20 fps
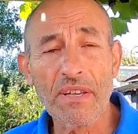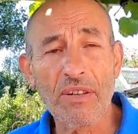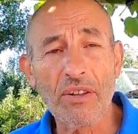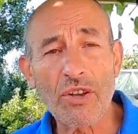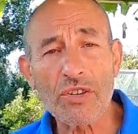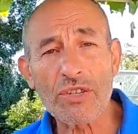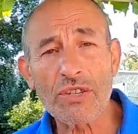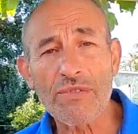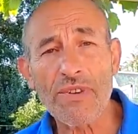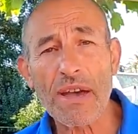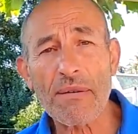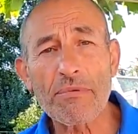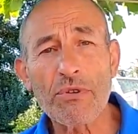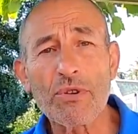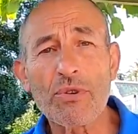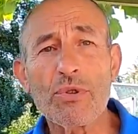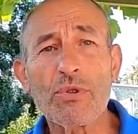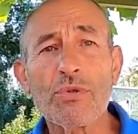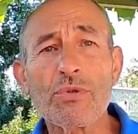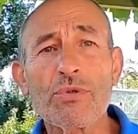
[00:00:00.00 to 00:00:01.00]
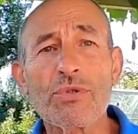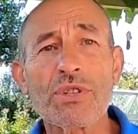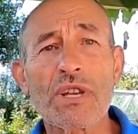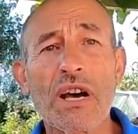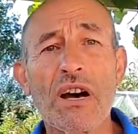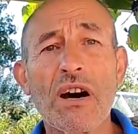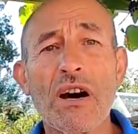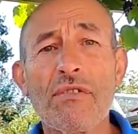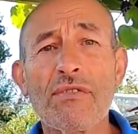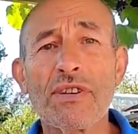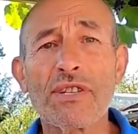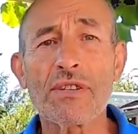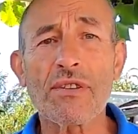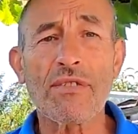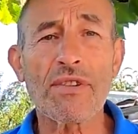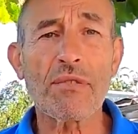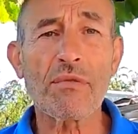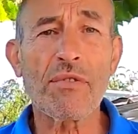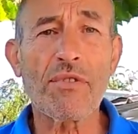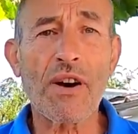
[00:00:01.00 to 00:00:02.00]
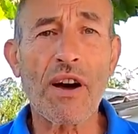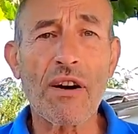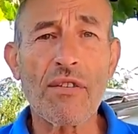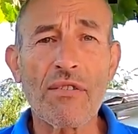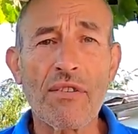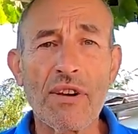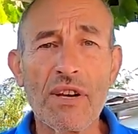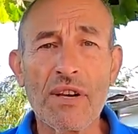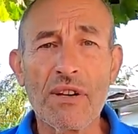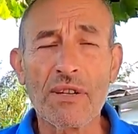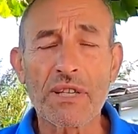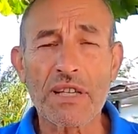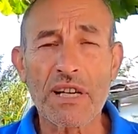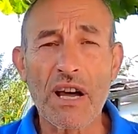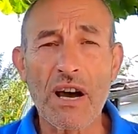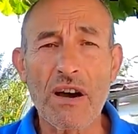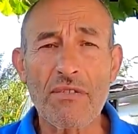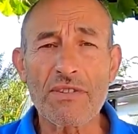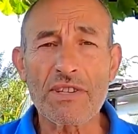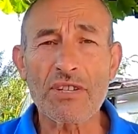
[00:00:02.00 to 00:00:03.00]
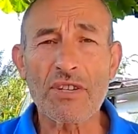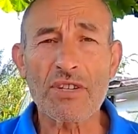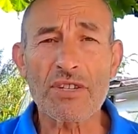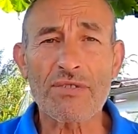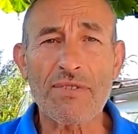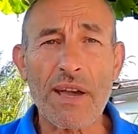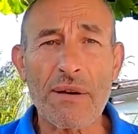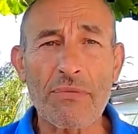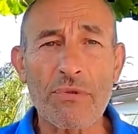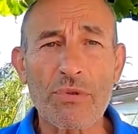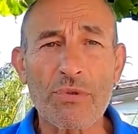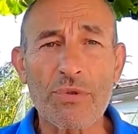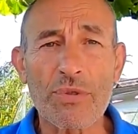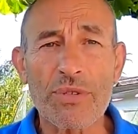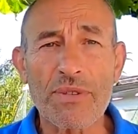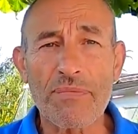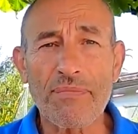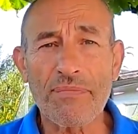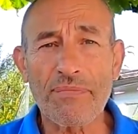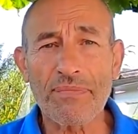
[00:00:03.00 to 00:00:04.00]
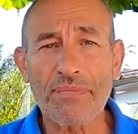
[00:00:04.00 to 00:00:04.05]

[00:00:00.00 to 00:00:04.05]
lots of apples to harvest. I think we're going to harvest lots of apples